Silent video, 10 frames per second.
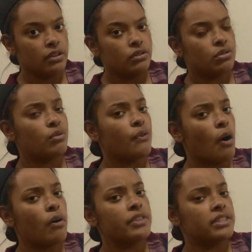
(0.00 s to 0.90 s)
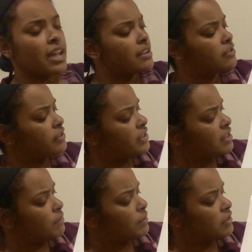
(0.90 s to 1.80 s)
So if all the sides are the
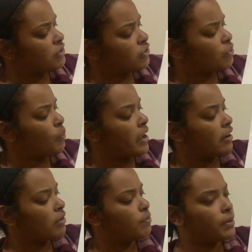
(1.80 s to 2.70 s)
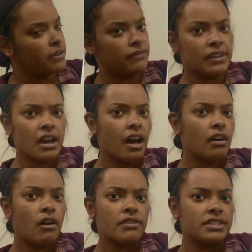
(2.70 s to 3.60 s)
same, it's a square. But if not
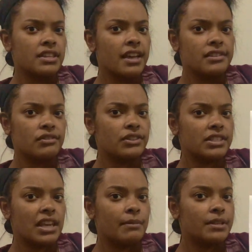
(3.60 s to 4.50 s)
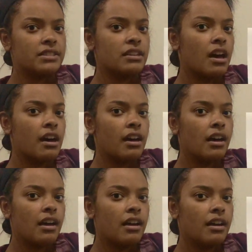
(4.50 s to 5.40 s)
all the sides are the same, it's a
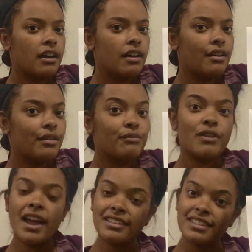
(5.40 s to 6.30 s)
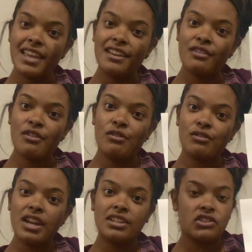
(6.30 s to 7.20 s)
rectangle.
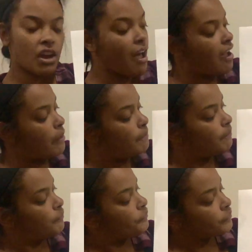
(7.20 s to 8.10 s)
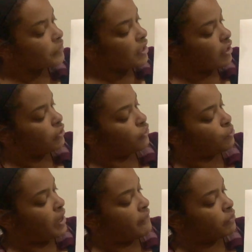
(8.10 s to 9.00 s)
Great job. So
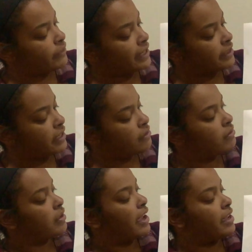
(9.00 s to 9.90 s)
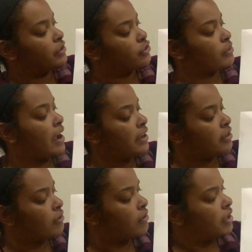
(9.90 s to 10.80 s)
we have a rectangle and a
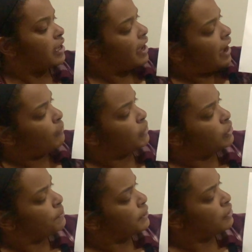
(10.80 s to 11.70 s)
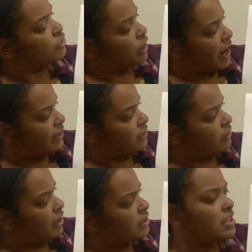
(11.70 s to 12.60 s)
triangle. And when you put the
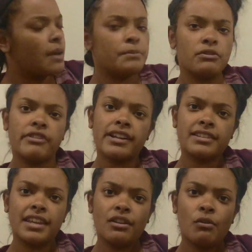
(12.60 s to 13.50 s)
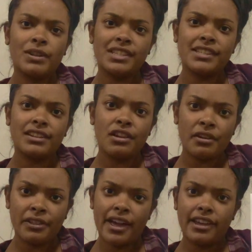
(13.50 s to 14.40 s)
triangle on top of the rectangle, what does it look
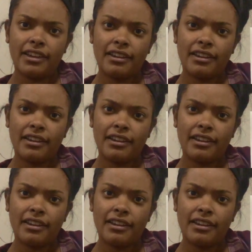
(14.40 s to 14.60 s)
like?